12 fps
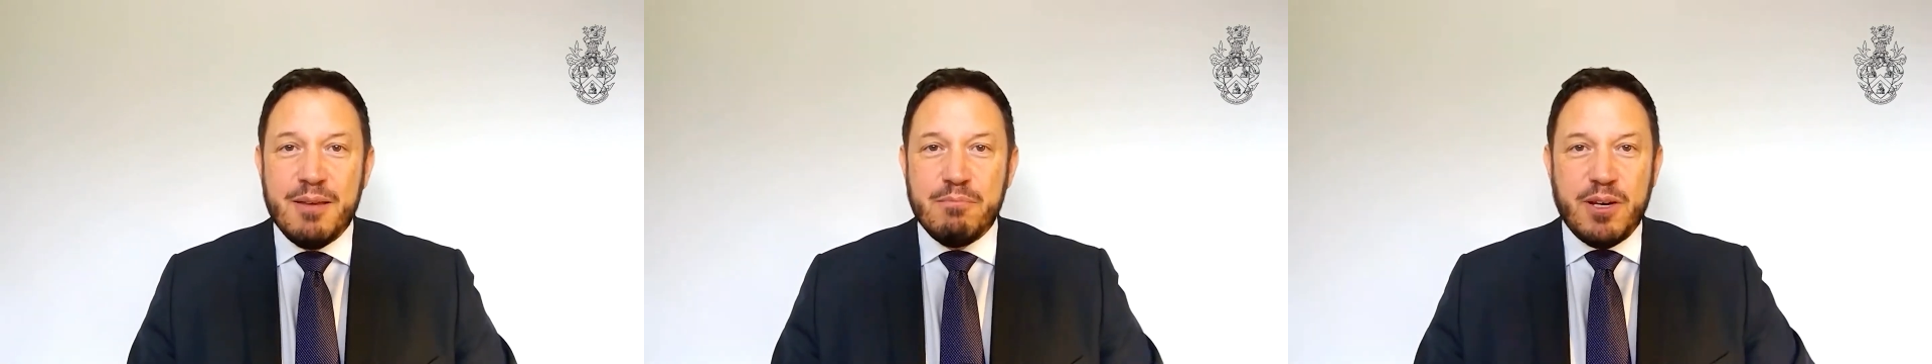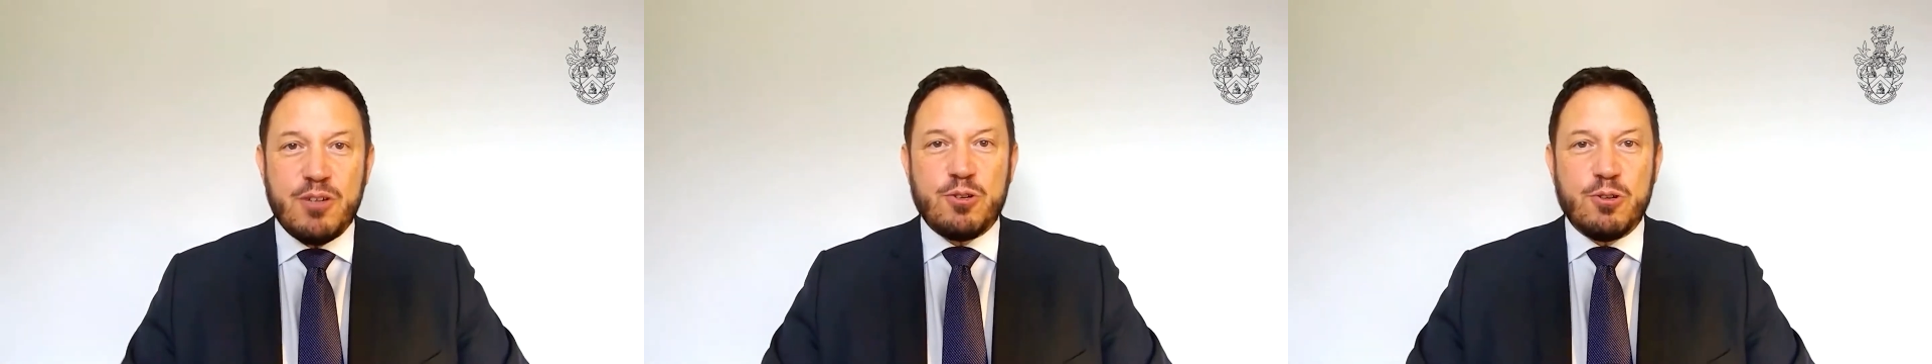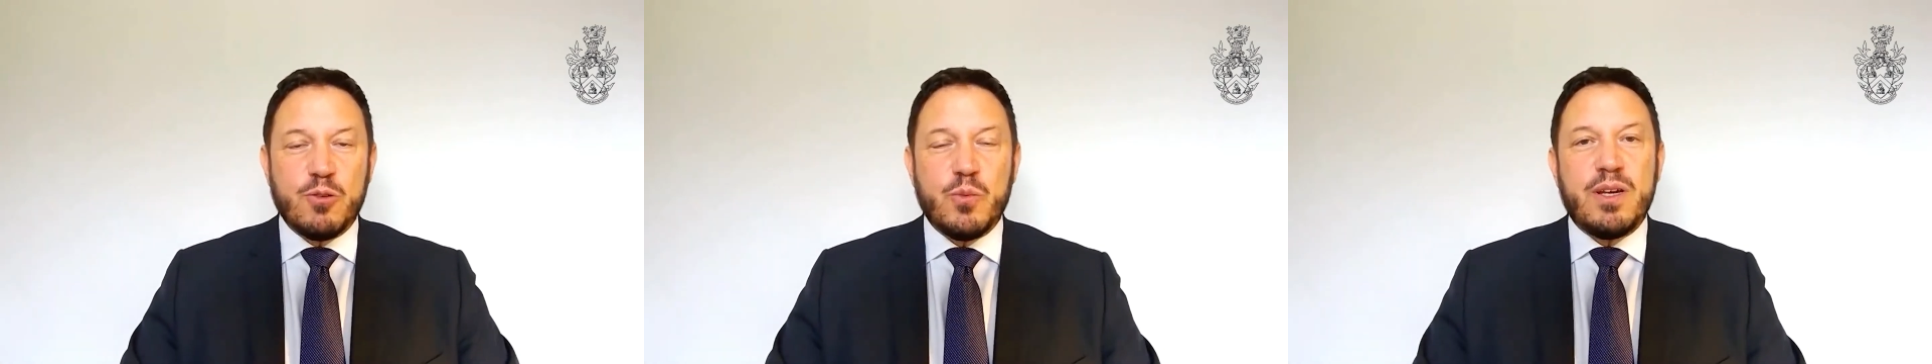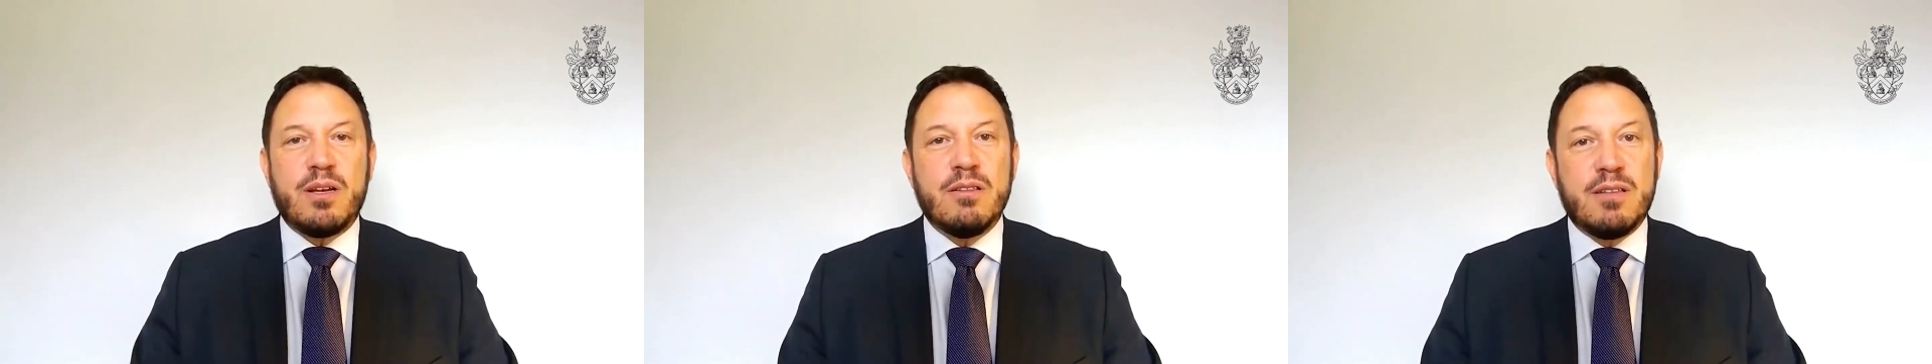make sure that we
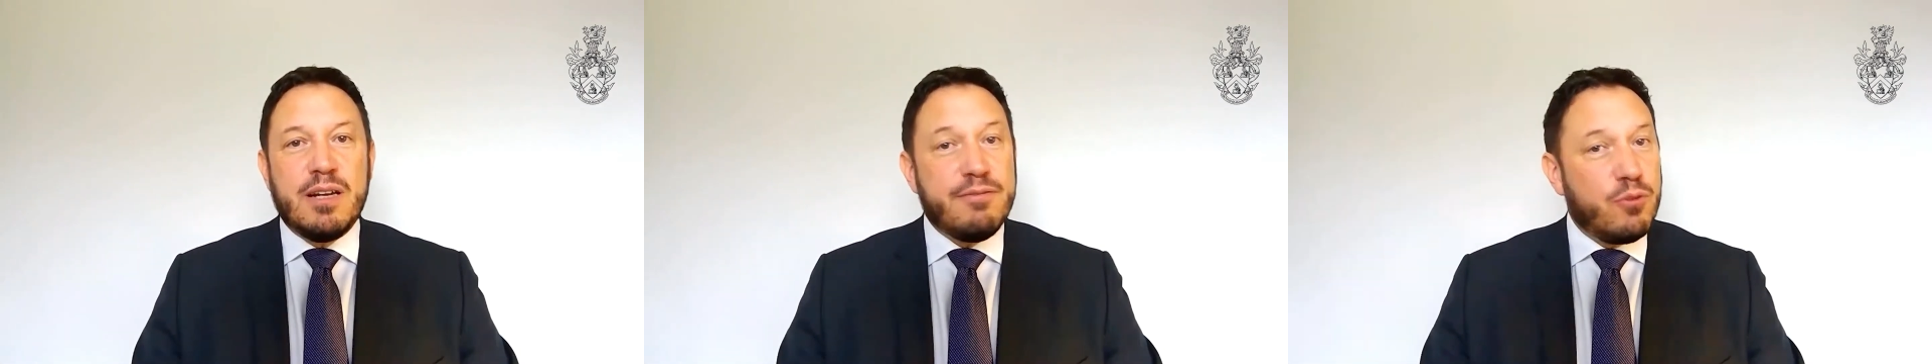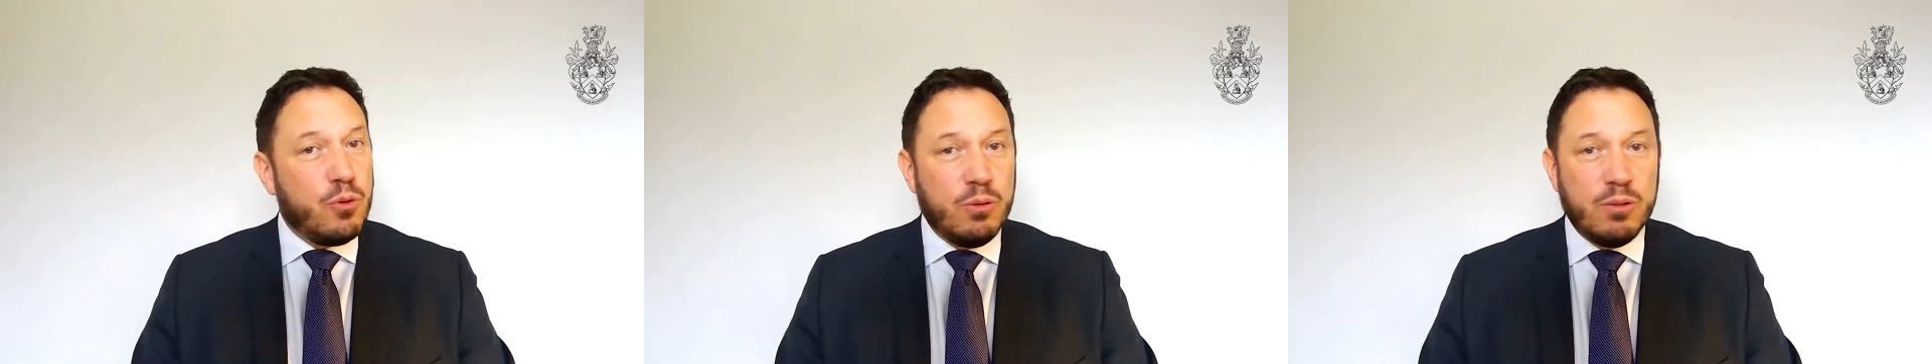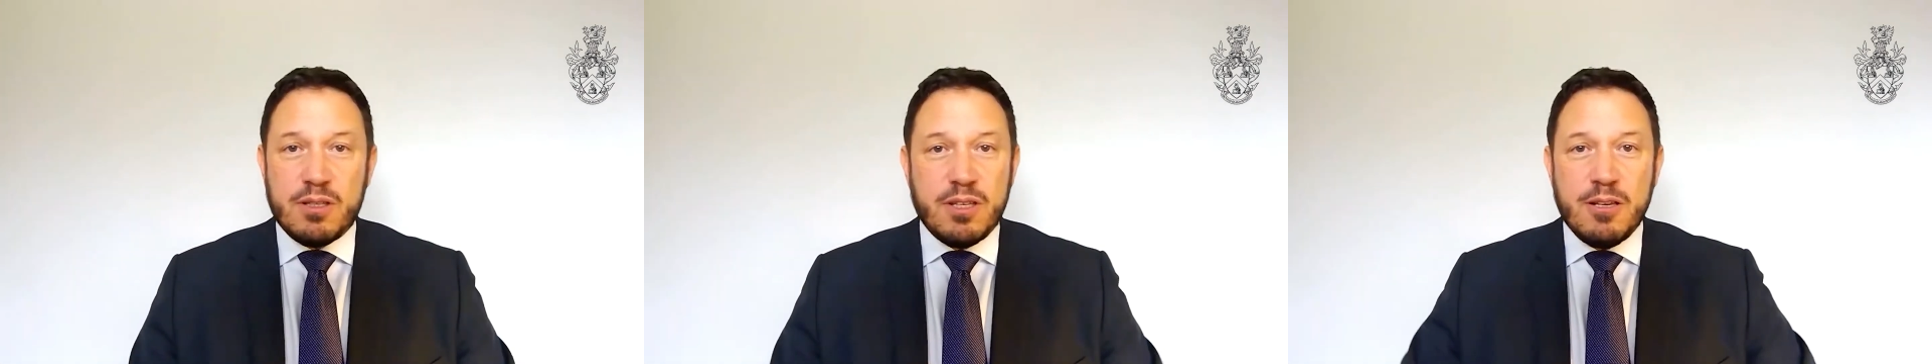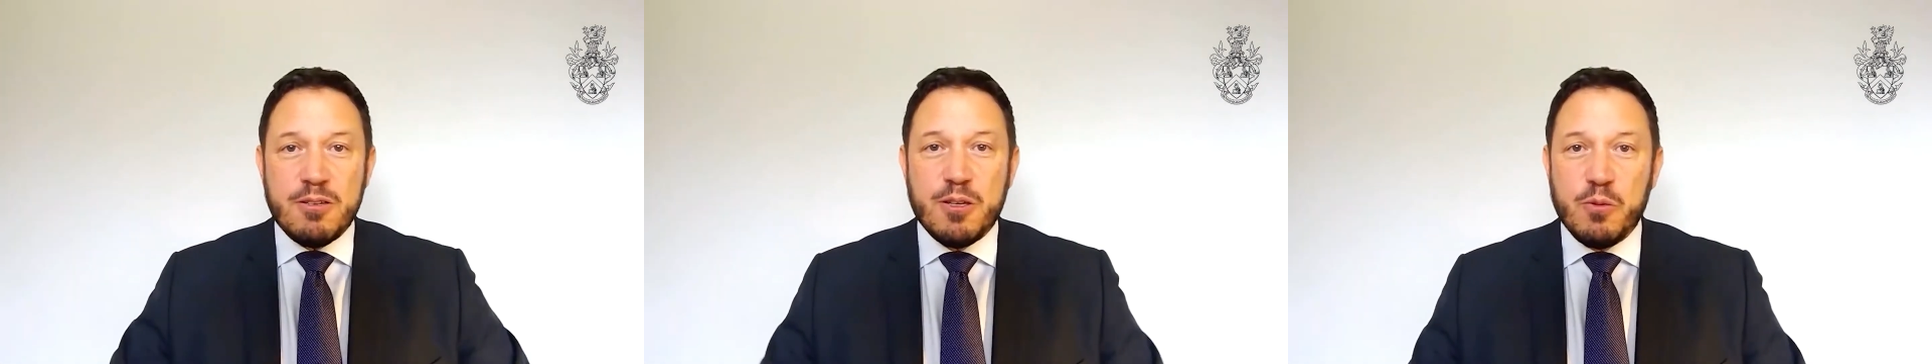can deliver all the
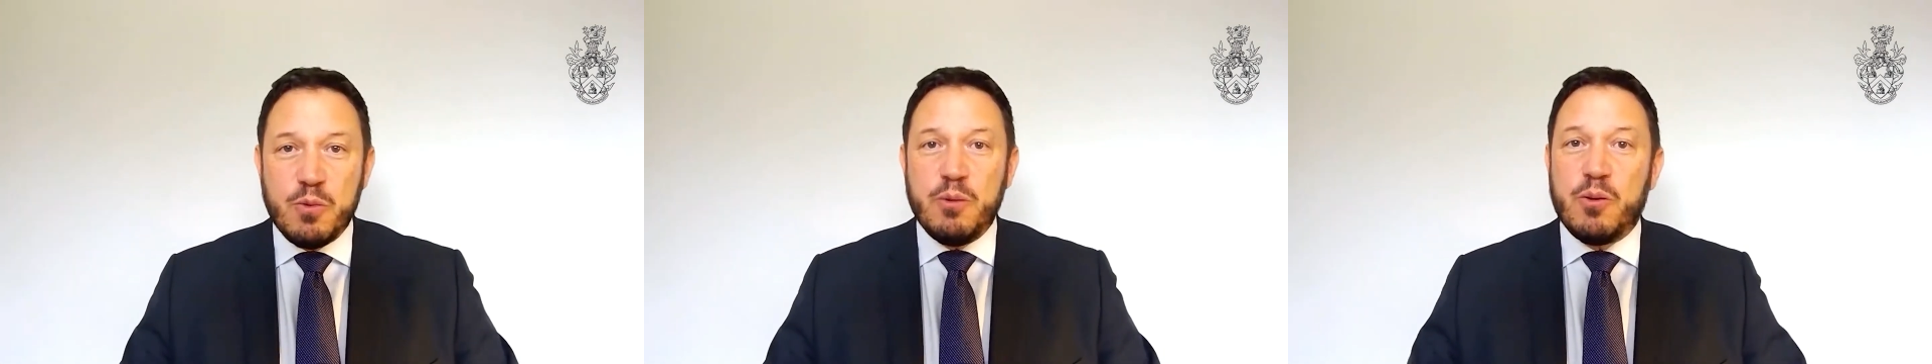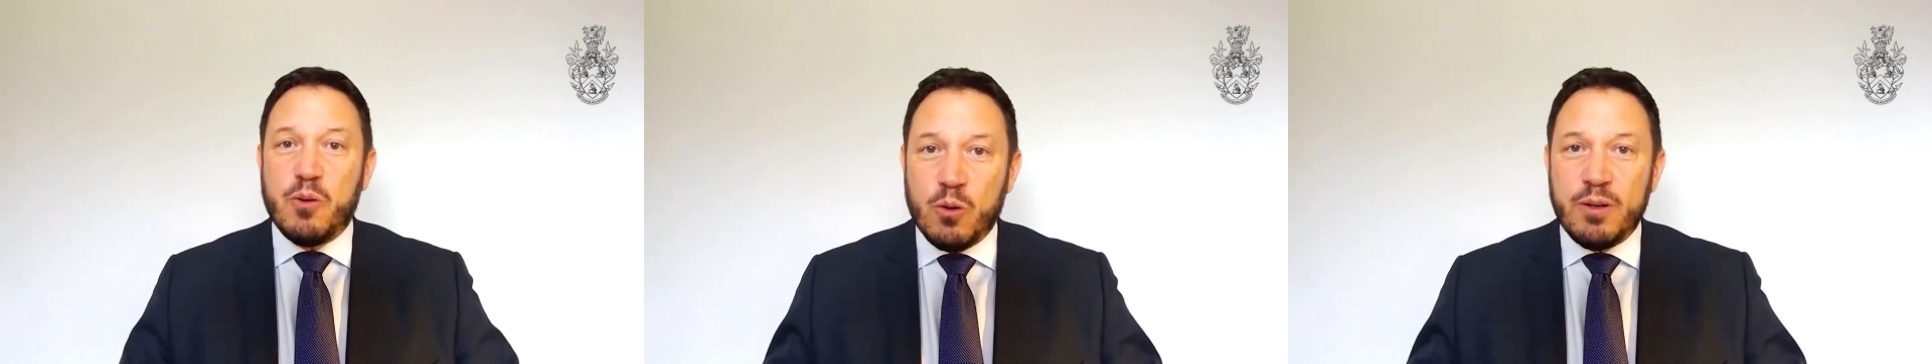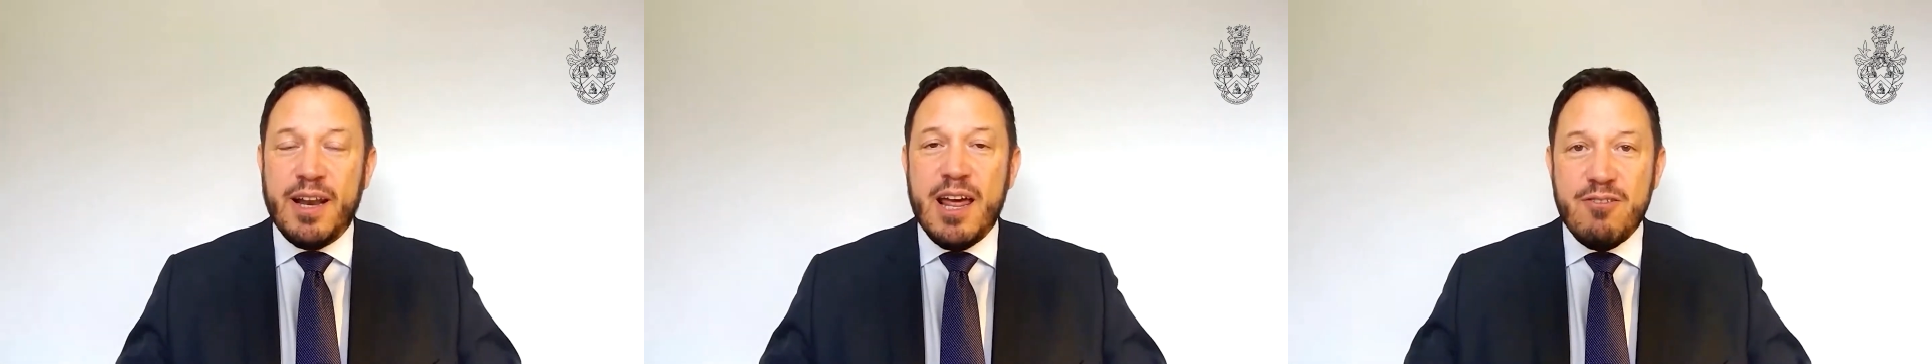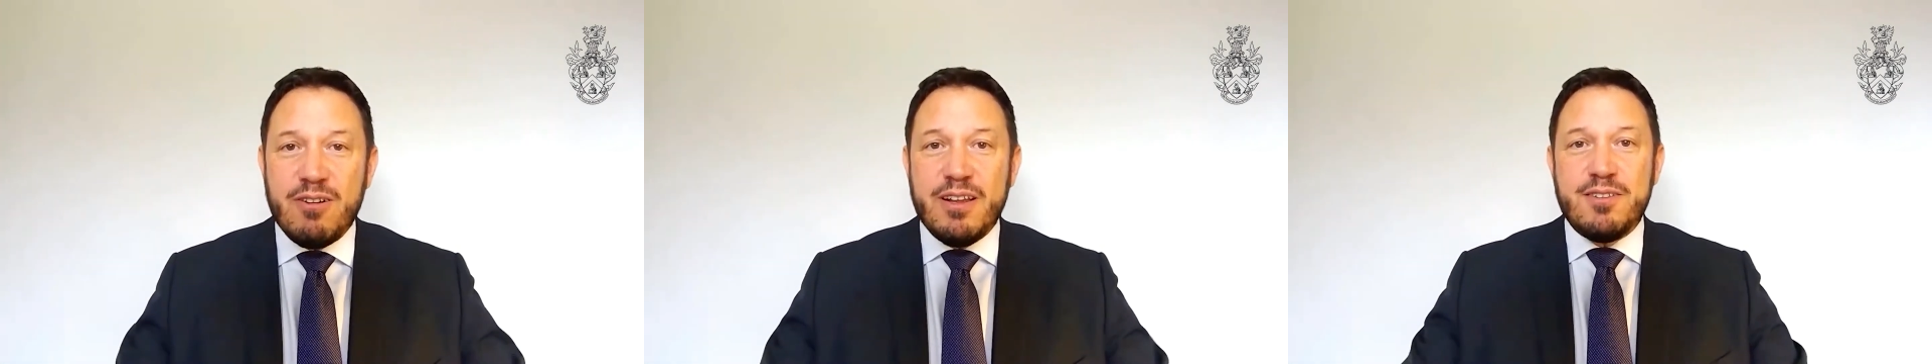things that we would
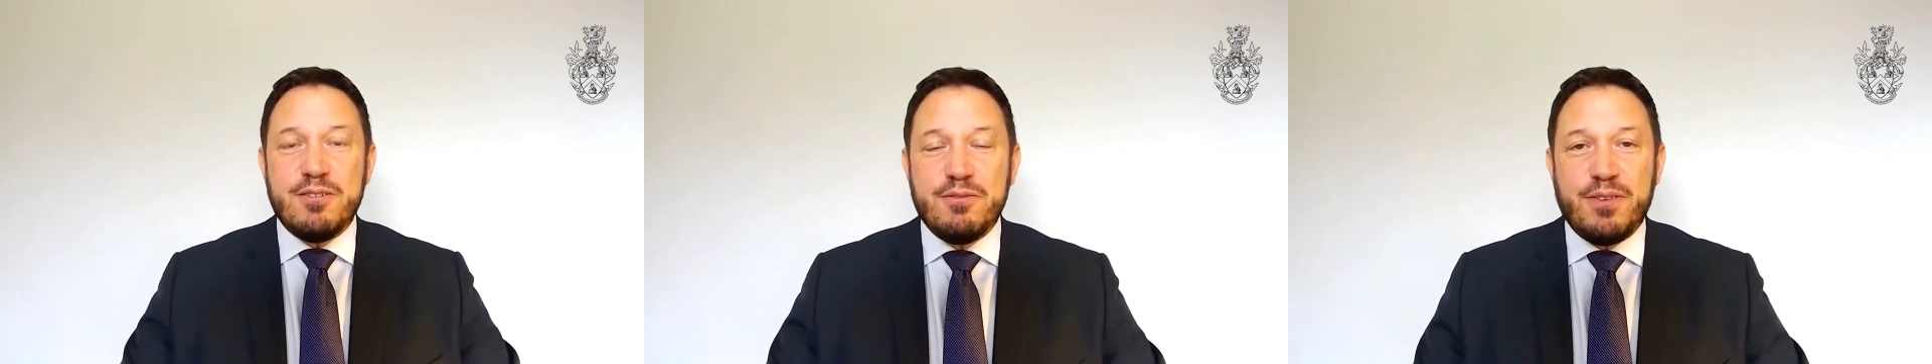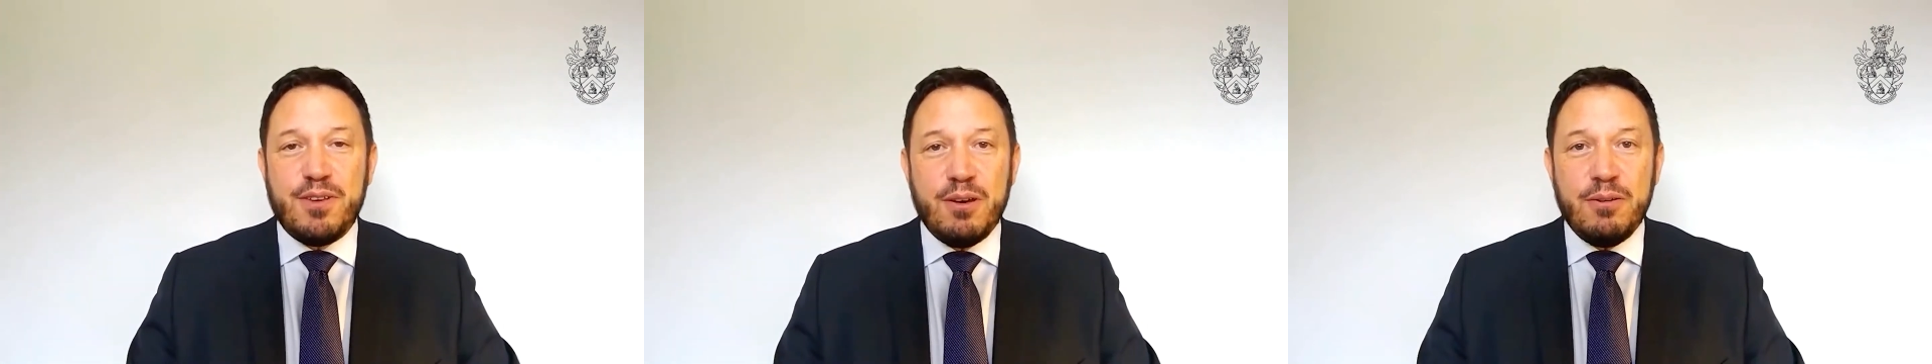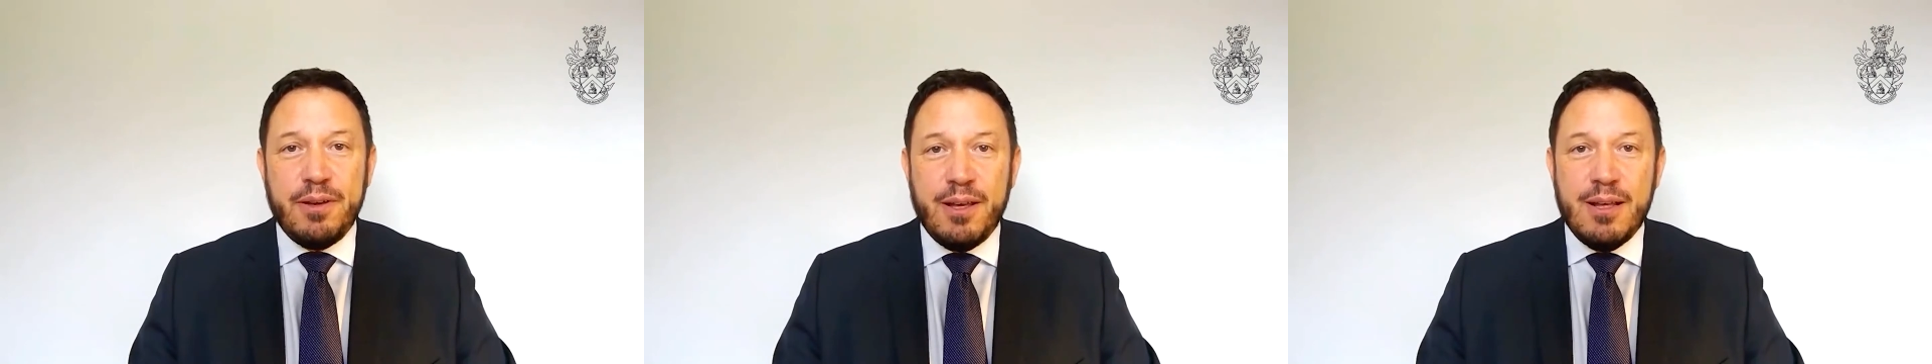ordinarily do for you.